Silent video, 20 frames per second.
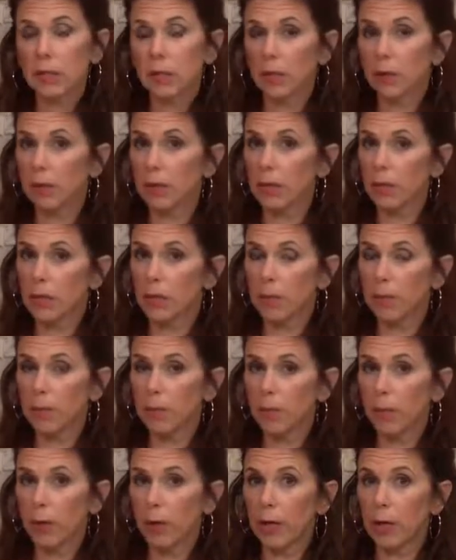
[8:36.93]
I don't want it to be
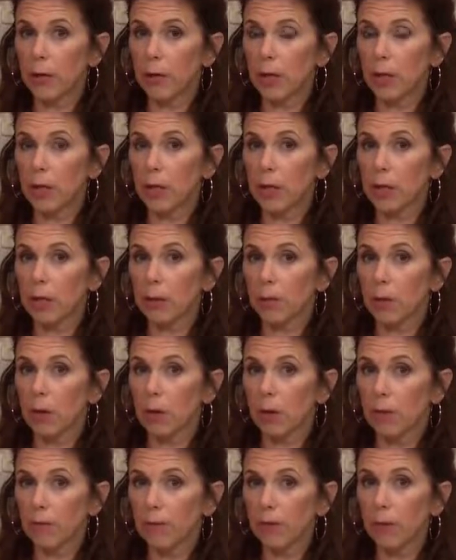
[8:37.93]
bright green because it will
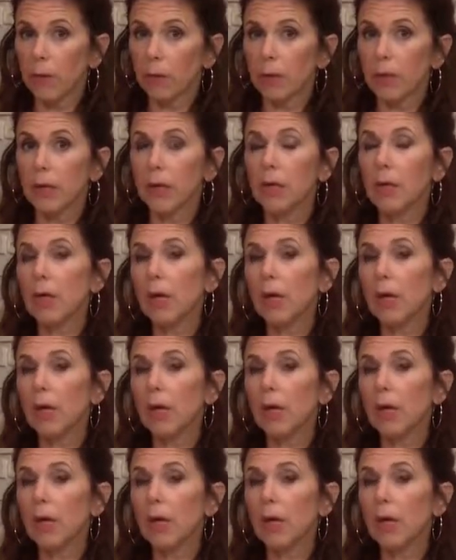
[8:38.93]
come forward.